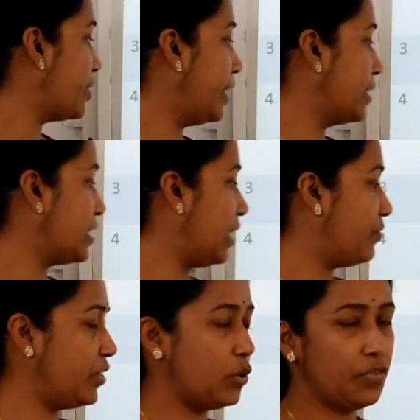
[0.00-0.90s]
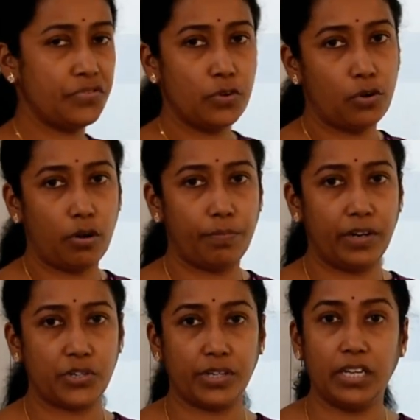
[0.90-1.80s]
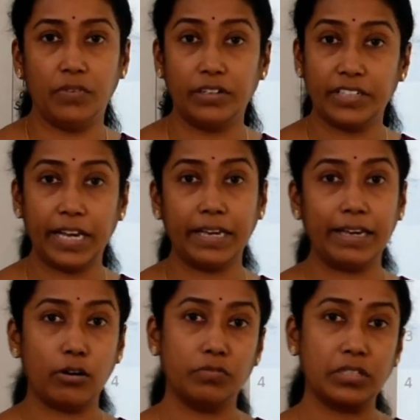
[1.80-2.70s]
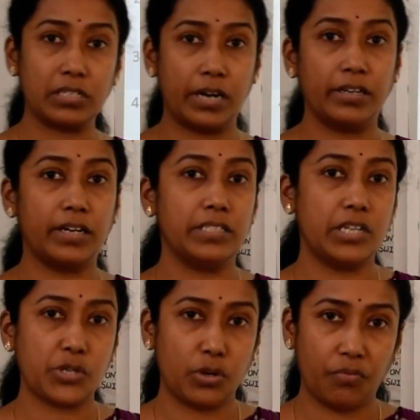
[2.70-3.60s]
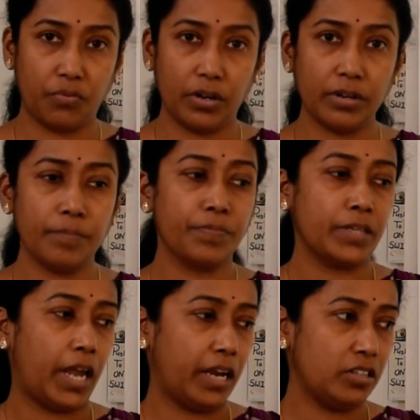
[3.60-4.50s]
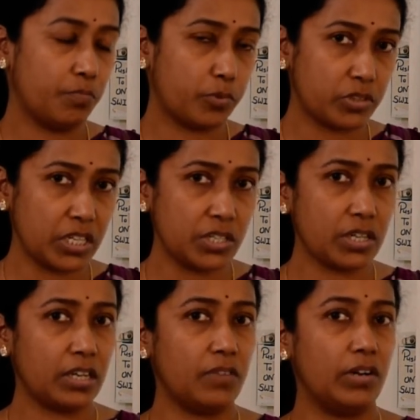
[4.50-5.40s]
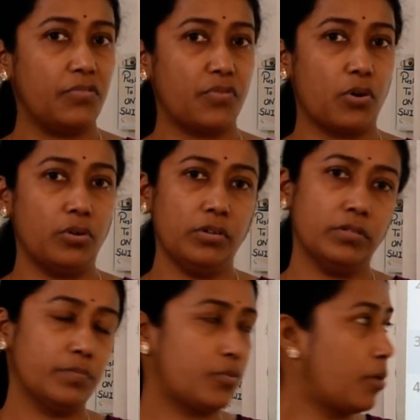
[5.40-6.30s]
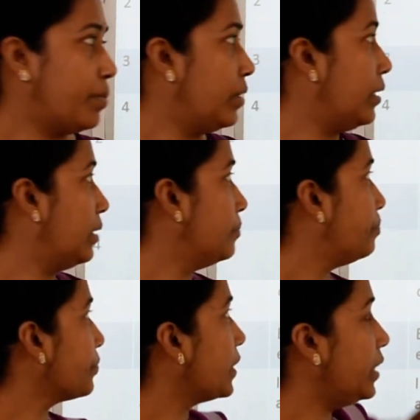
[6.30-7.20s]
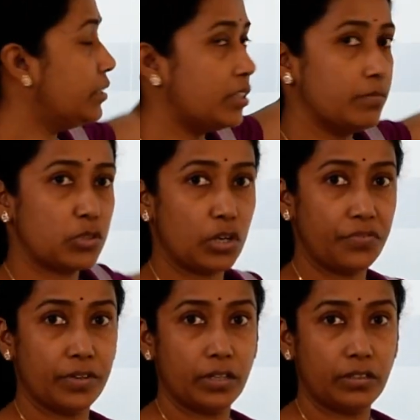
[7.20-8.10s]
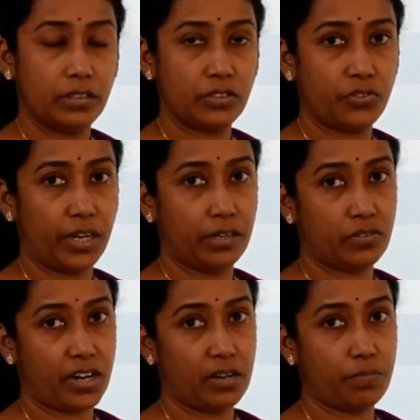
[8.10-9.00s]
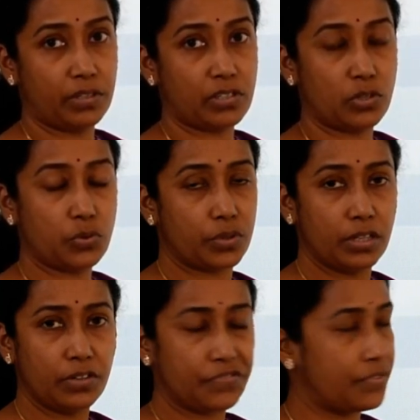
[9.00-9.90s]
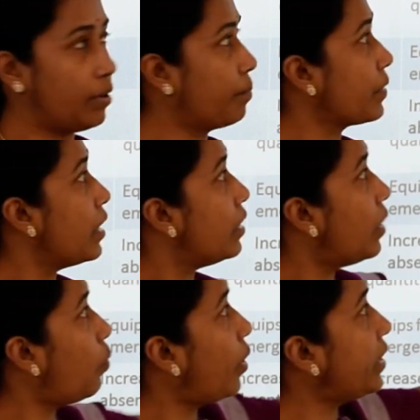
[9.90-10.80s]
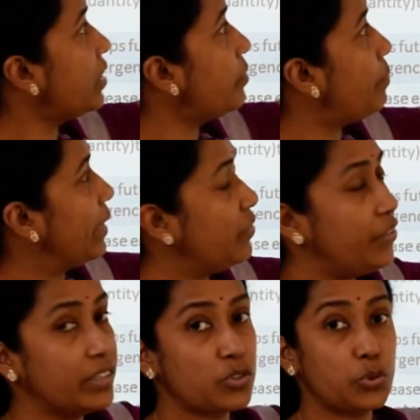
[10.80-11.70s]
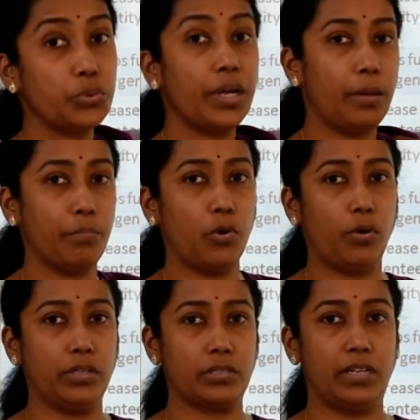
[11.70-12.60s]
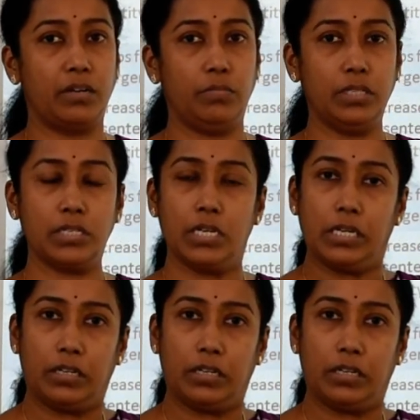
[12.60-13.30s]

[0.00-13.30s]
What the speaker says: and safety of operation. He will take care of the standardization of work and the procedure he will follow properly, in terms of the trained person to the firm. Now what are the benefits to the employees? That means